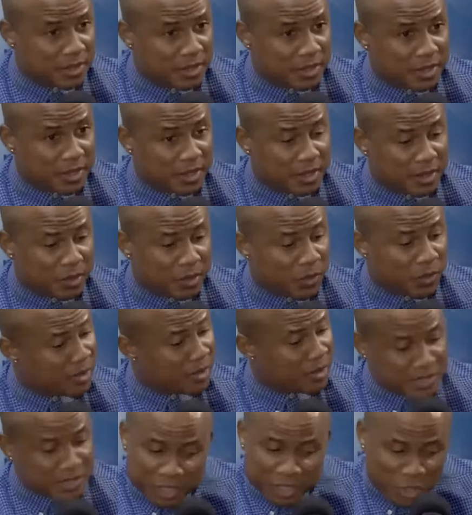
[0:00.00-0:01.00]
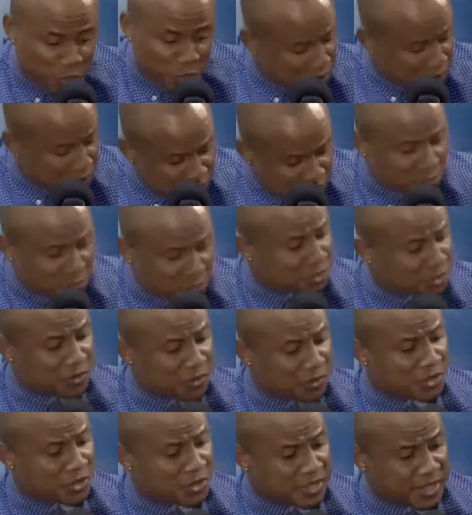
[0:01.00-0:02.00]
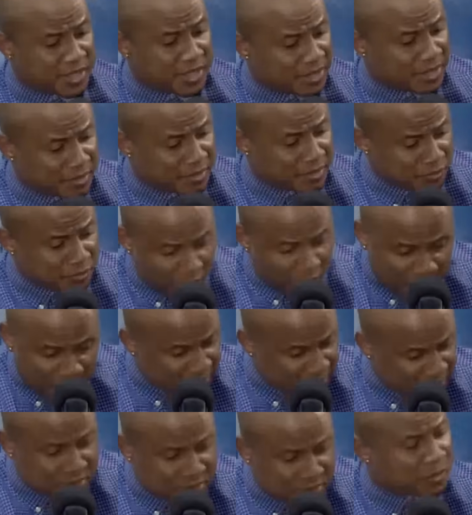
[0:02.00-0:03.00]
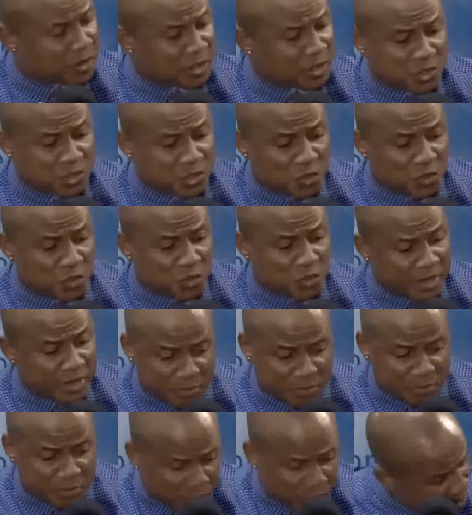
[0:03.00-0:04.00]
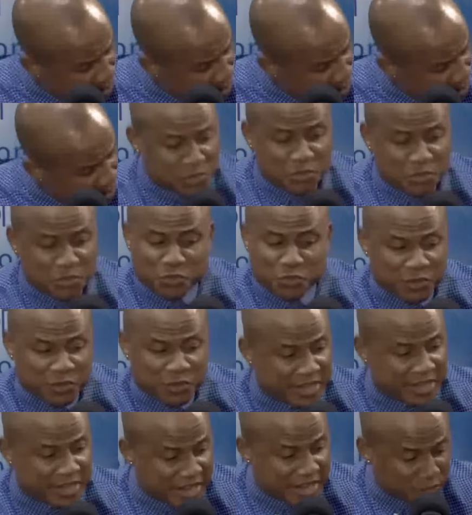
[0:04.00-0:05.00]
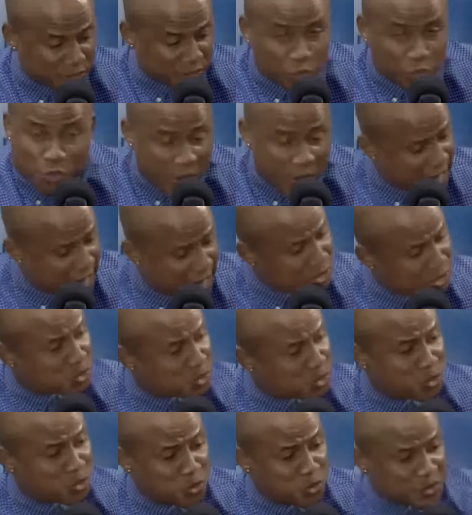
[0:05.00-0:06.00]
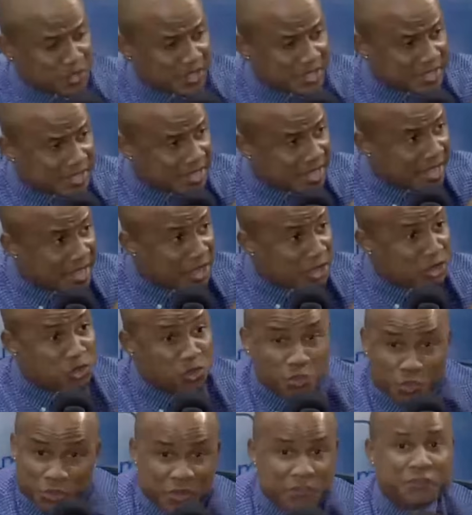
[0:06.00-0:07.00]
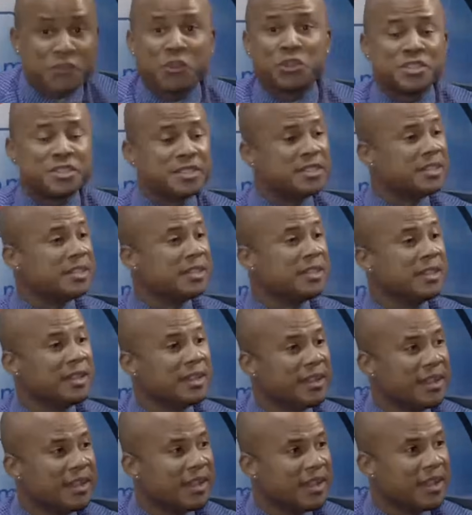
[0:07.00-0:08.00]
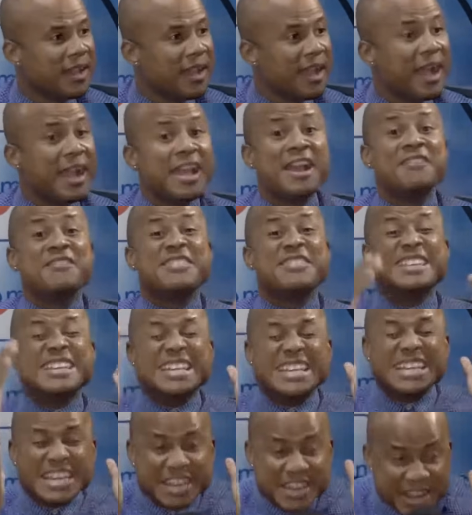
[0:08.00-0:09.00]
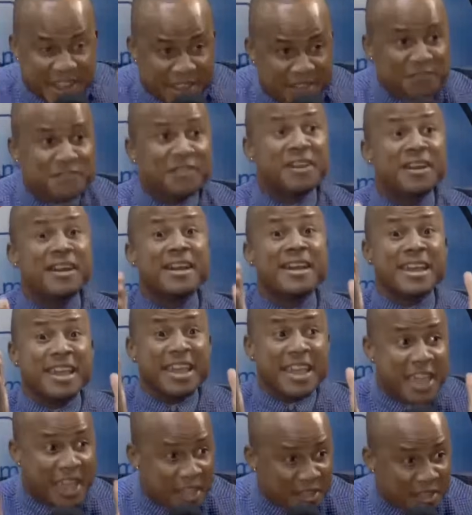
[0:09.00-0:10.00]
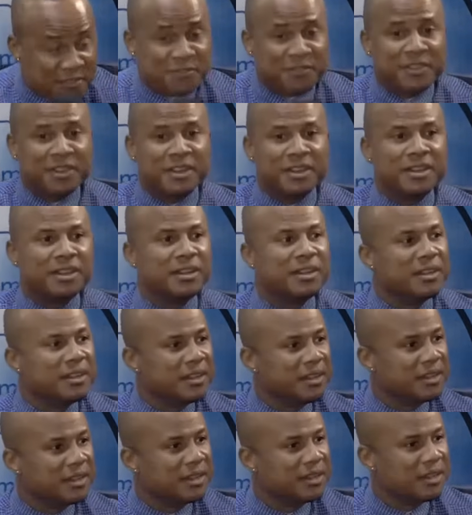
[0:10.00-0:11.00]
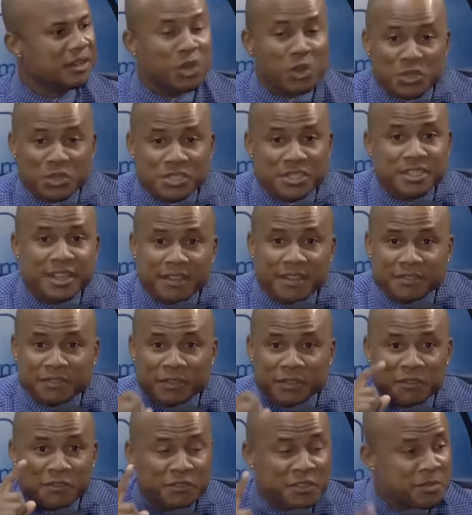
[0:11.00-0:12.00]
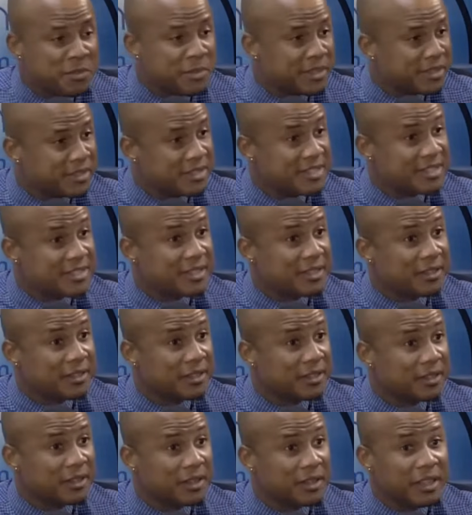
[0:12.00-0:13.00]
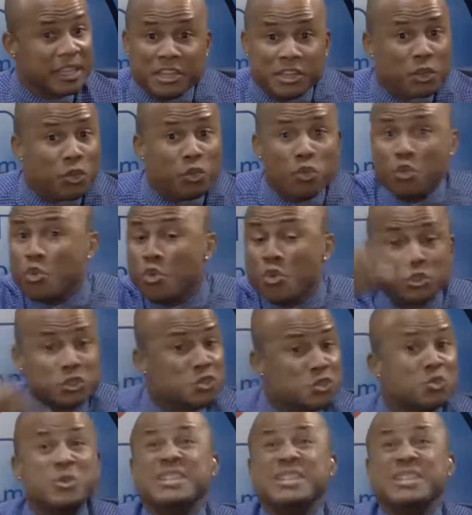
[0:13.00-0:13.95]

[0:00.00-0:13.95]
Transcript: well, Mr. Lewis School first, then formal infant school, then primary school, then 2 high schools, university. I have never, ever lusted after a female teacher in the whole school.